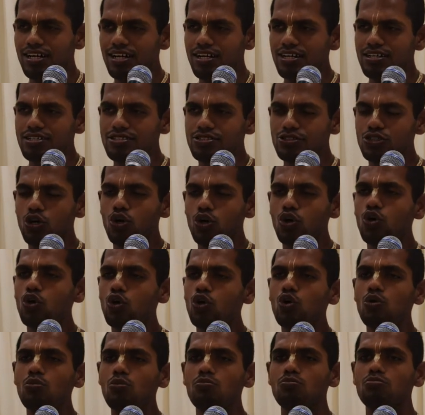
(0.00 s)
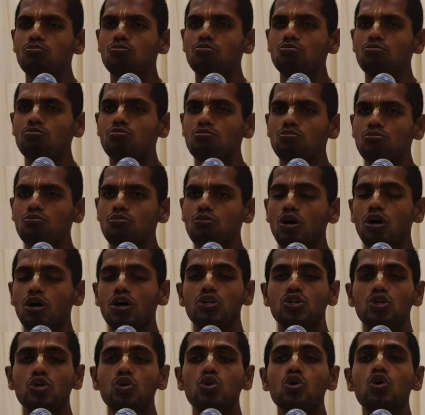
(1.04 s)
so whom or
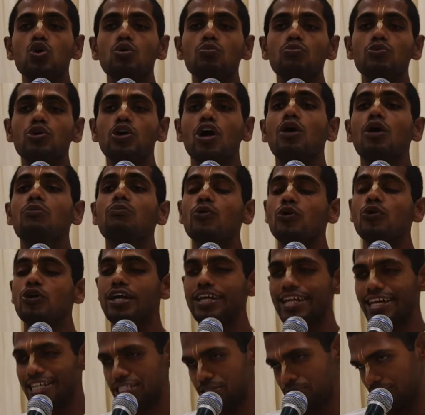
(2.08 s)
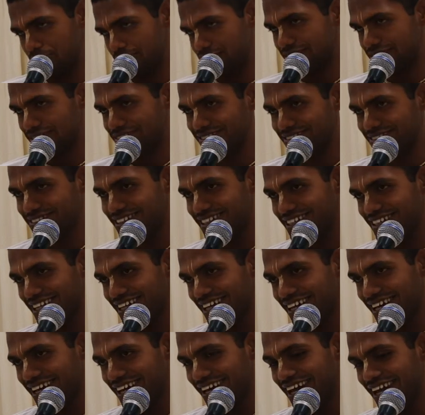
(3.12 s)
to whom you have more attachment?
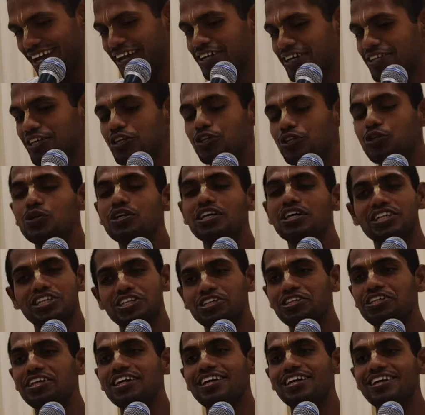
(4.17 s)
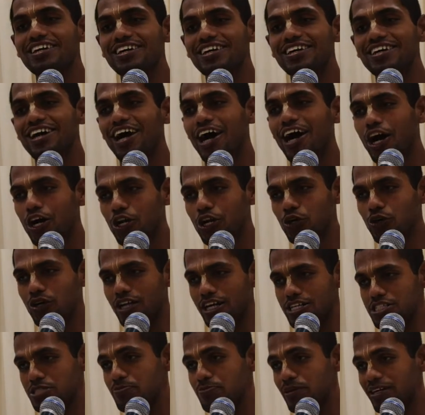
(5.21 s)
Either to Krishna or your
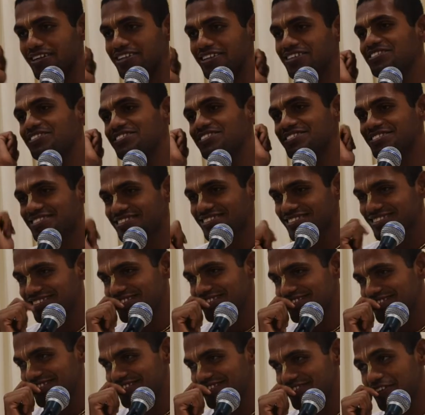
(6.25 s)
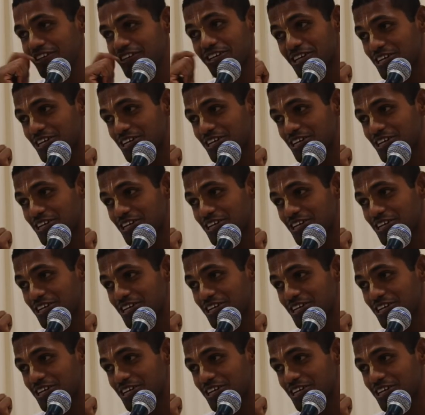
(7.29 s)
husband? Very